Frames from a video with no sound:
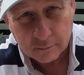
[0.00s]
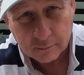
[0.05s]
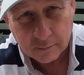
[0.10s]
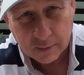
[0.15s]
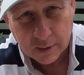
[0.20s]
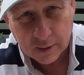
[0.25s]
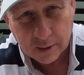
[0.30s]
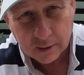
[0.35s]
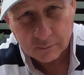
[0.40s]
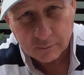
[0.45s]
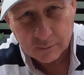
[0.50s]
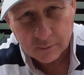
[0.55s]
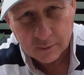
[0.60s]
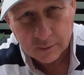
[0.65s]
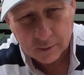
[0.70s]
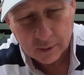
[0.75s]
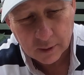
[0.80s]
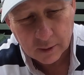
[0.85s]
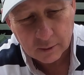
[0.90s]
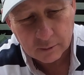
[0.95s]
medium,
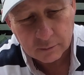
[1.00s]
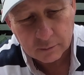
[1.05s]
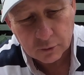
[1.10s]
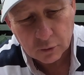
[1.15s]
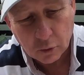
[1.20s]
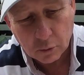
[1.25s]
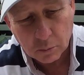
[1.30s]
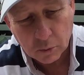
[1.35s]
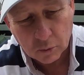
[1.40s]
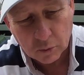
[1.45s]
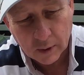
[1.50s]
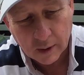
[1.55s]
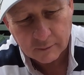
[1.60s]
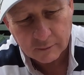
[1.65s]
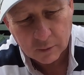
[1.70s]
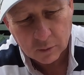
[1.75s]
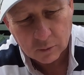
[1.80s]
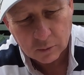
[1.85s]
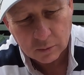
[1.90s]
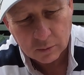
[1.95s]
normal
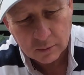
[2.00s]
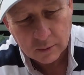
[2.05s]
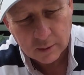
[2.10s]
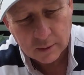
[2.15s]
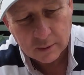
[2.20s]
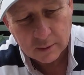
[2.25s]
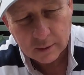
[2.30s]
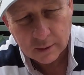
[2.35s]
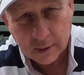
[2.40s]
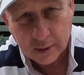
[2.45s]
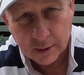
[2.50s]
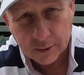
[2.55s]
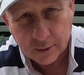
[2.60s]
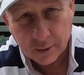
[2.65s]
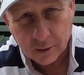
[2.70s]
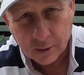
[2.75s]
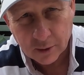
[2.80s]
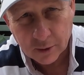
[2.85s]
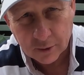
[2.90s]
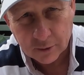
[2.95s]
level and
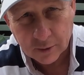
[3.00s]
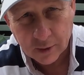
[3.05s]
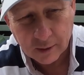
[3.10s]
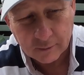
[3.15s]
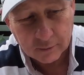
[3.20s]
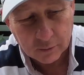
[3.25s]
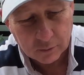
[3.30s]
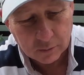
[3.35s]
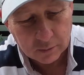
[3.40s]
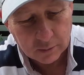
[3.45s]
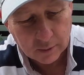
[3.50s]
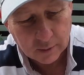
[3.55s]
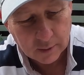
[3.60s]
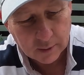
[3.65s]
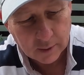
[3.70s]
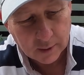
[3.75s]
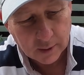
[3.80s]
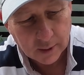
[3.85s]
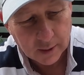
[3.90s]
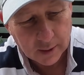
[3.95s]
highest level,
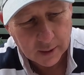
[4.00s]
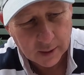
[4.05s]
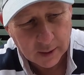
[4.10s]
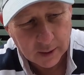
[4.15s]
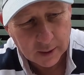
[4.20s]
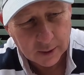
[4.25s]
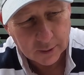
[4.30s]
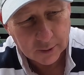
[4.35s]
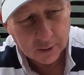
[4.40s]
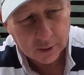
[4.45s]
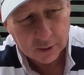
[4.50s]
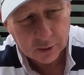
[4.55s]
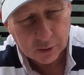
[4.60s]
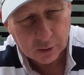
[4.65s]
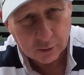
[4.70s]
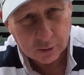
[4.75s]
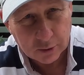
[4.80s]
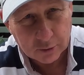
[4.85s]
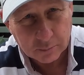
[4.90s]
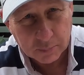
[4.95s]
and a
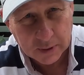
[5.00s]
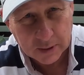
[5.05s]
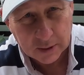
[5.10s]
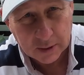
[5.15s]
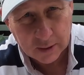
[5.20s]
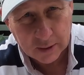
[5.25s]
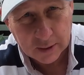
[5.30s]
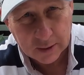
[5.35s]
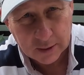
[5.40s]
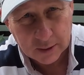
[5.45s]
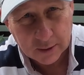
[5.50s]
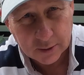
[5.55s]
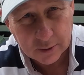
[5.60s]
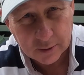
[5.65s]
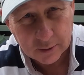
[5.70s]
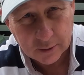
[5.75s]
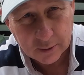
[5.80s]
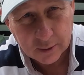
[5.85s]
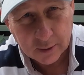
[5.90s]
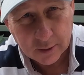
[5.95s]
USB lead,
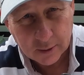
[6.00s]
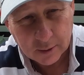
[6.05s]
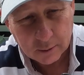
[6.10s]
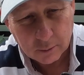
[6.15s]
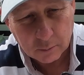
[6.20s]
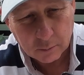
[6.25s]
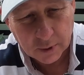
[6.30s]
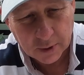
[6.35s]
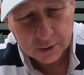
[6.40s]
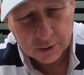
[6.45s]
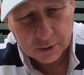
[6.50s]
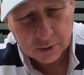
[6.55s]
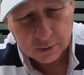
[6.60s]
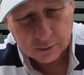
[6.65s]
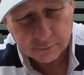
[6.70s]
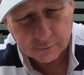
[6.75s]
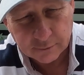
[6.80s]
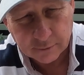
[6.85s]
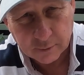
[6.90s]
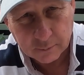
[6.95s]

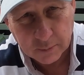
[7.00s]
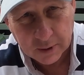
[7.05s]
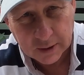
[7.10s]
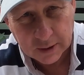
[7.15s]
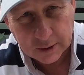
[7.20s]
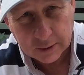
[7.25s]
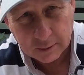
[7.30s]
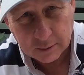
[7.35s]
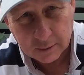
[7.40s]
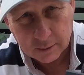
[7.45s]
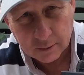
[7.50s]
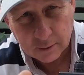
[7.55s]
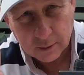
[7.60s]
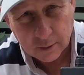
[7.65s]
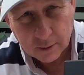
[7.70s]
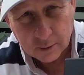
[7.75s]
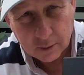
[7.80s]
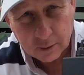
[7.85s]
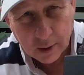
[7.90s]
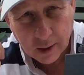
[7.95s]
which for me,
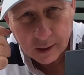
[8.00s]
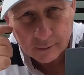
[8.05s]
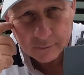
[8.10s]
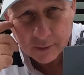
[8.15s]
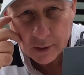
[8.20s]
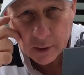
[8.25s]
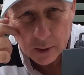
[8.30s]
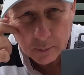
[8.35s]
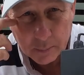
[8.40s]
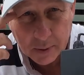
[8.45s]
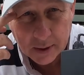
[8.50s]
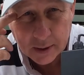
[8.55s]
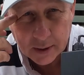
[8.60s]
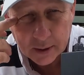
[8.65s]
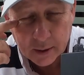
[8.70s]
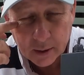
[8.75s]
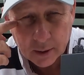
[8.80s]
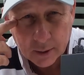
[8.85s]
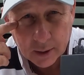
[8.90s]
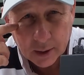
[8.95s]
having the
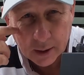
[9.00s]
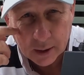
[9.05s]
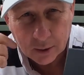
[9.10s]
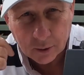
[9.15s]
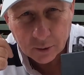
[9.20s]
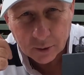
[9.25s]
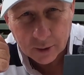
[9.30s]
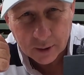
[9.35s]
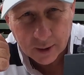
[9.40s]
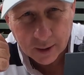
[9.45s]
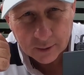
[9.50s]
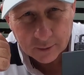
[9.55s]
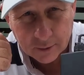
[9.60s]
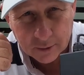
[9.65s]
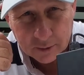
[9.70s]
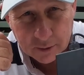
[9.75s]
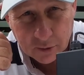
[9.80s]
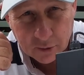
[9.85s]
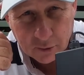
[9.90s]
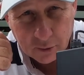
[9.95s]
pit and that, like the length
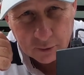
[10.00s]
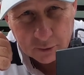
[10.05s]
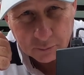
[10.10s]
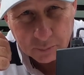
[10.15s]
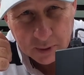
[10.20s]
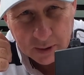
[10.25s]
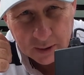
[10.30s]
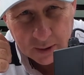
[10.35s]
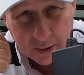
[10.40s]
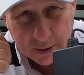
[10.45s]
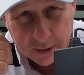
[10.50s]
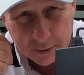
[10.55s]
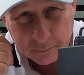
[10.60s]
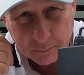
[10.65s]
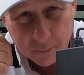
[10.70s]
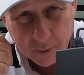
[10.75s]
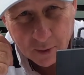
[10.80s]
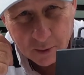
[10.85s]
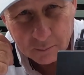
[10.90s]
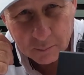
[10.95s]
of the USB lead
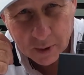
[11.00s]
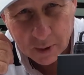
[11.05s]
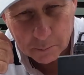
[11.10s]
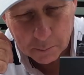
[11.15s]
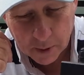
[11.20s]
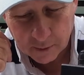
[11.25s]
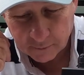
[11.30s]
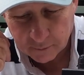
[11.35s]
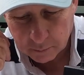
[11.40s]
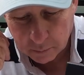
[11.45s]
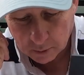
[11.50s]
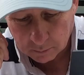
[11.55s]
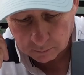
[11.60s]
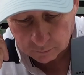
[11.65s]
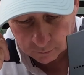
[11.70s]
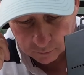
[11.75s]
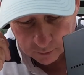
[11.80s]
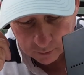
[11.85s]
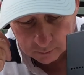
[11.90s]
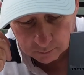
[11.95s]
might be a bit of a
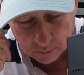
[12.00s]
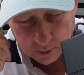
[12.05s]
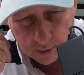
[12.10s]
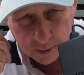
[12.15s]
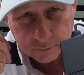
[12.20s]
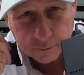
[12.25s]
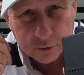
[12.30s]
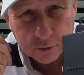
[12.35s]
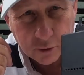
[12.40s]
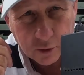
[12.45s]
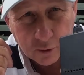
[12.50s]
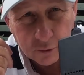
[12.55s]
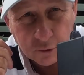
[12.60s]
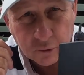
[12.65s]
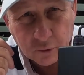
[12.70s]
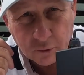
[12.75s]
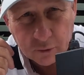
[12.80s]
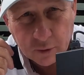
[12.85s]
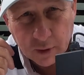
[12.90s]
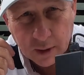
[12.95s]
problem, so I might have to try and
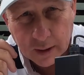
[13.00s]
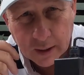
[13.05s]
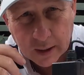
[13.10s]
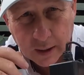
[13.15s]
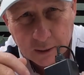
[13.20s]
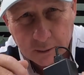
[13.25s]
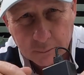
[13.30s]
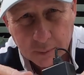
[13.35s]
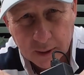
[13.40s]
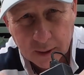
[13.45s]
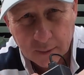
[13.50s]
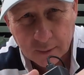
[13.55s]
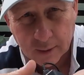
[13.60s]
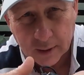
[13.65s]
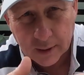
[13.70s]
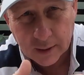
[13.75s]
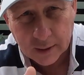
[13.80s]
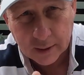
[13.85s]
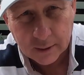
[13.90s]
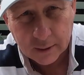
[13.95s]
sort something out about
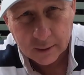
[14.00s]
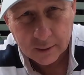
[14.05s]
that.